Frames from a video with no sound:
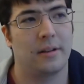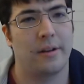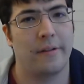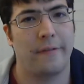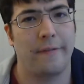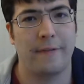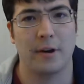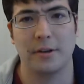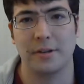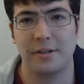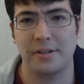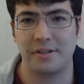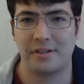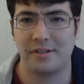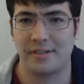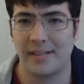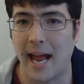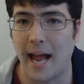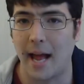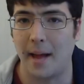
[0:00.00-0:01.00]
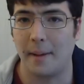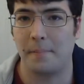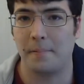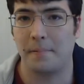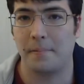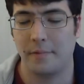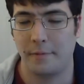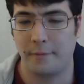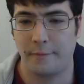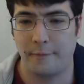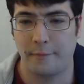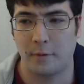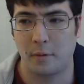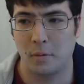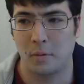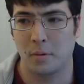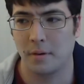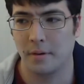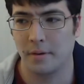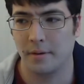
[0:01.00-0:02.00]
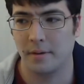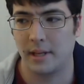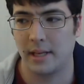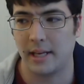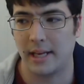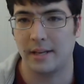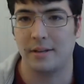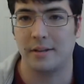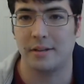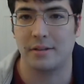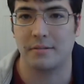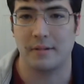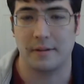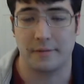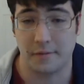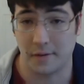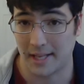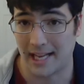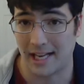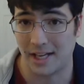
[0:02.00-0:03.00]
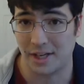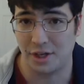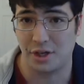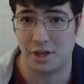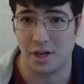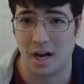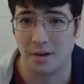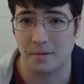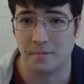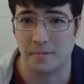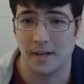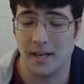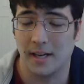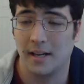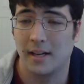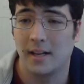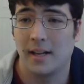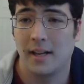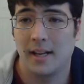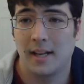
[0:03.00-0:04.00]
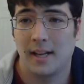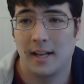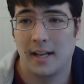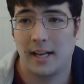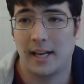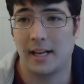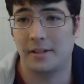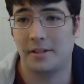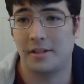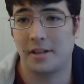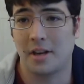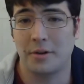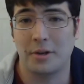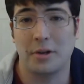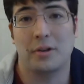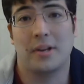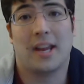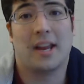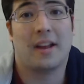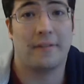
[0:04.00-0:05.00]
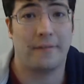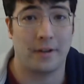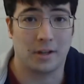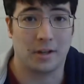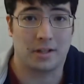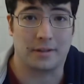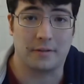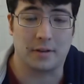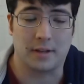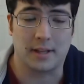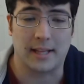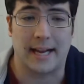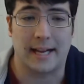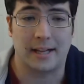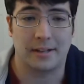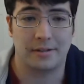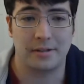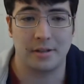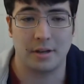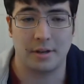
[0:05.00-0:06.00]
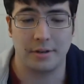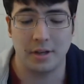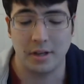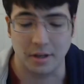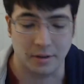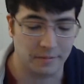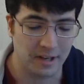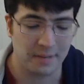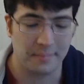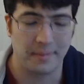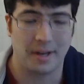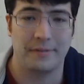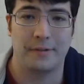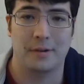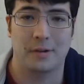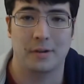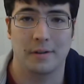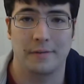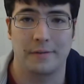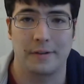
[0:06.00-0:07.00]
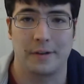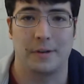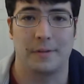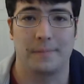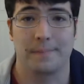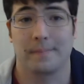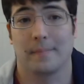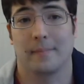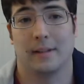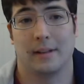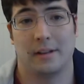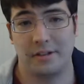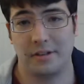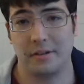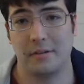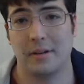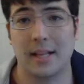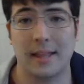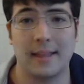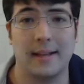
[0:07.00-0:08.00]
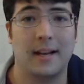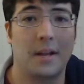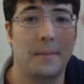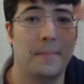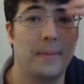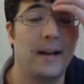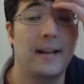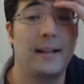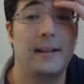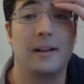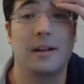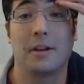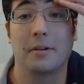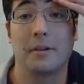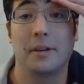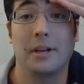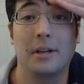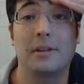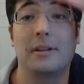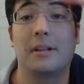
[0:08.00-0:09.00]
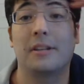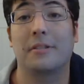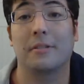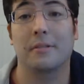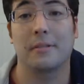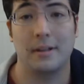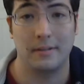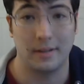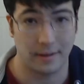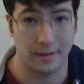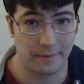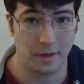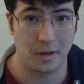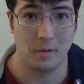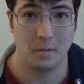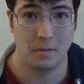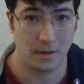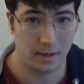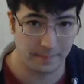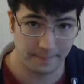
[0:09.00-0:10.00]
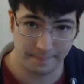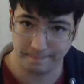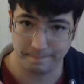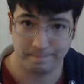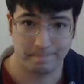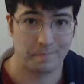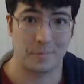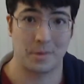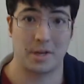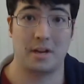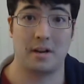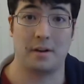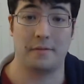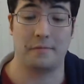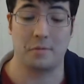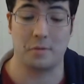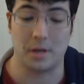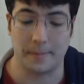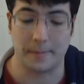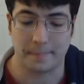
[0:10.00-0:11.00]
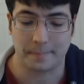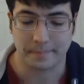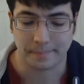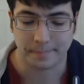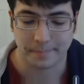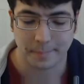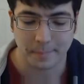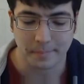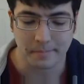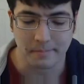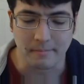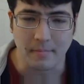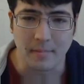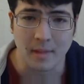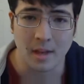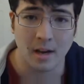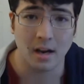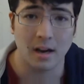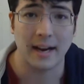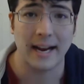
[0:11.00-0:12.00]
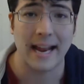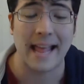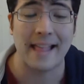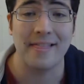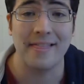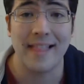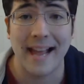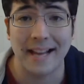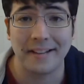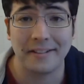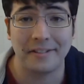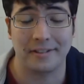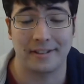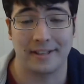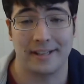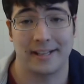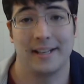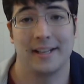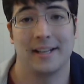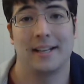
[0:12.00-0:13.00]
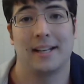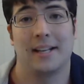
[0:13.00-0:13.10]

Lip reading: first step for the industry, for that genre. And so you can't fault it for that. So you can read my full review, see what I thought about it, agree or disagree, whatever you want, go for it. All right, and lastly,